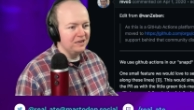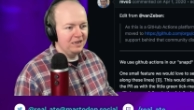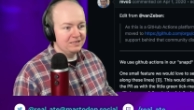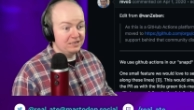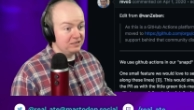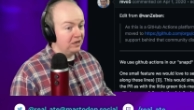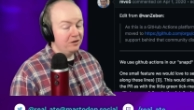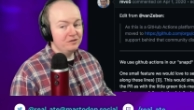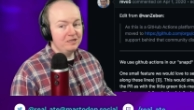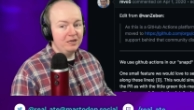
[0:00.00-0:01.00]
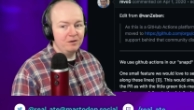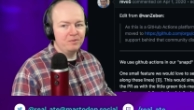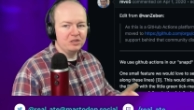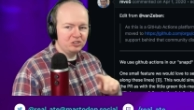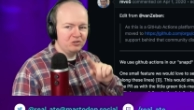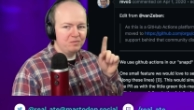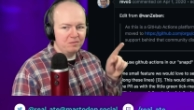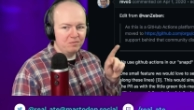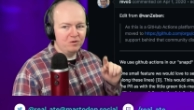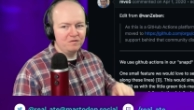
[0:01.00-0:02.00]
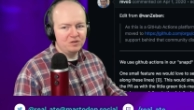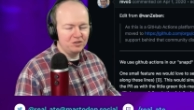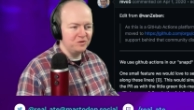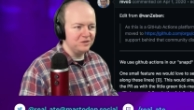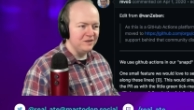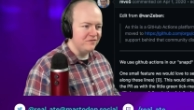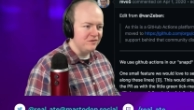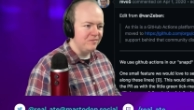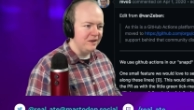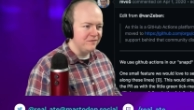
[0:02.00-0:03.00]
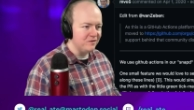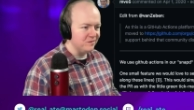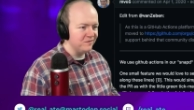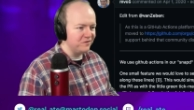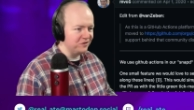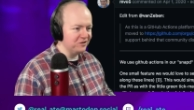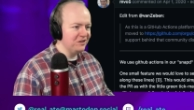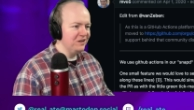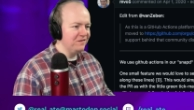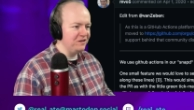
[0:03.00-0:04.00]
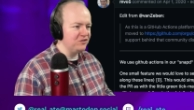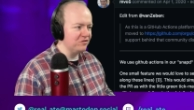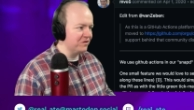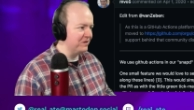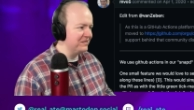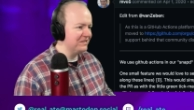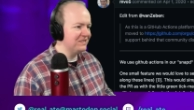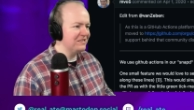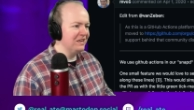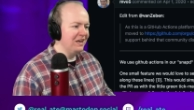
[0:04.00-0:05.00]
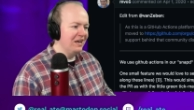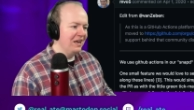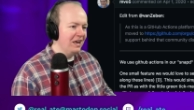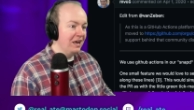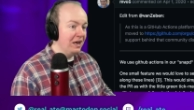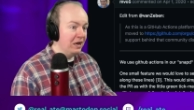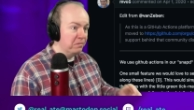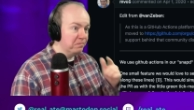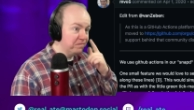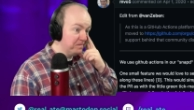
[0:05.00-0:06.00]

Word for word: It says closed here, but it's just been moved to a different platform for feature requests. Um,